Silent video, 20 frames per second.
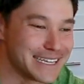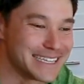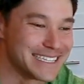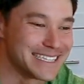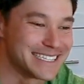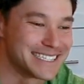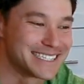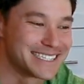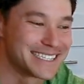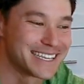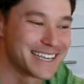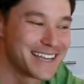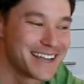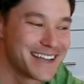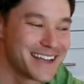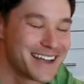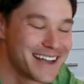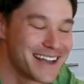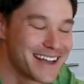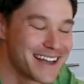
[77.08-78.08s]
is
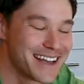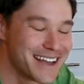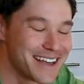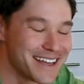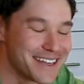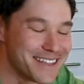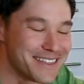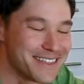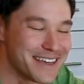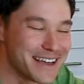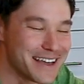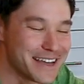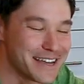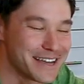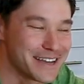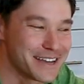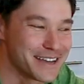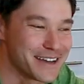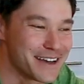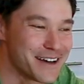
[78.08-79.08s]

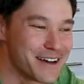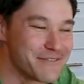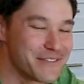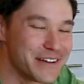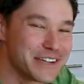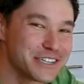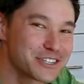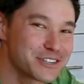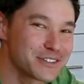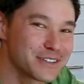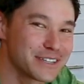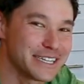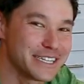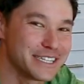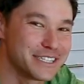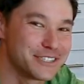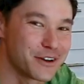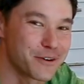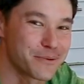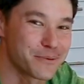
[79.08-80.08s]
they
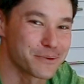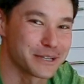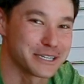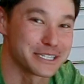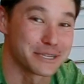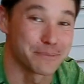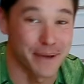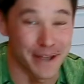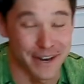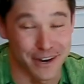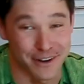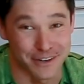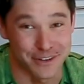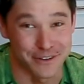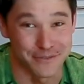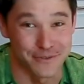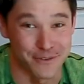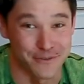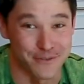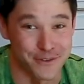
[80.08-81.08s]
eventually don't really depend on
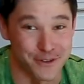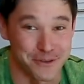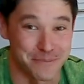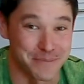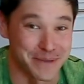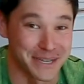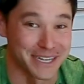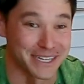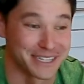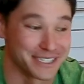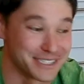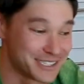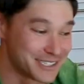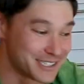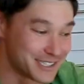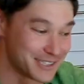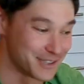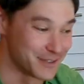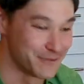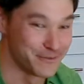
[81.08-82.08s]
you for food
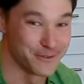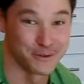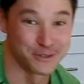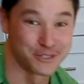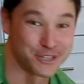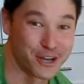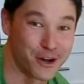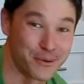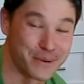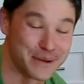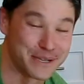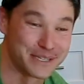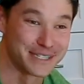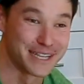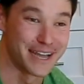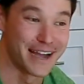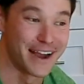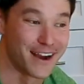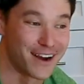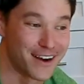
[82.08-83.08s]
because the food's always
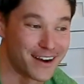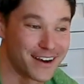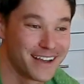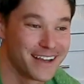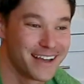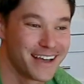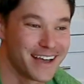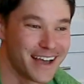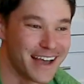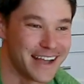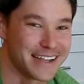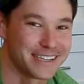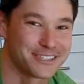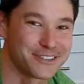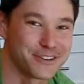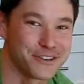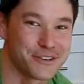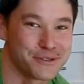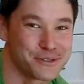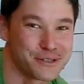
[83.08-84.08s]
there. And
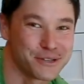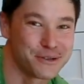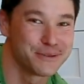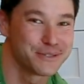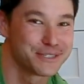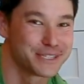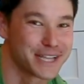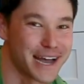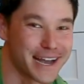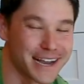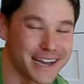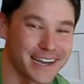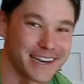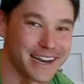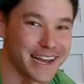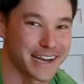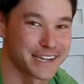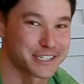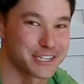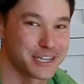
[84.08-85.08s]
so you lose that
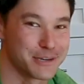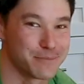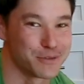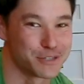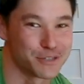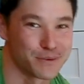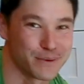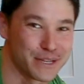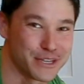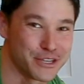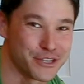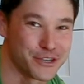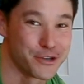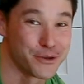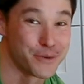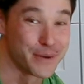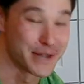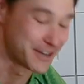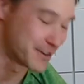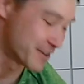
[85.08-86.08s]
connection between
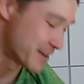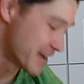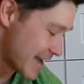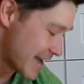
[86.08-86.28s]
you and your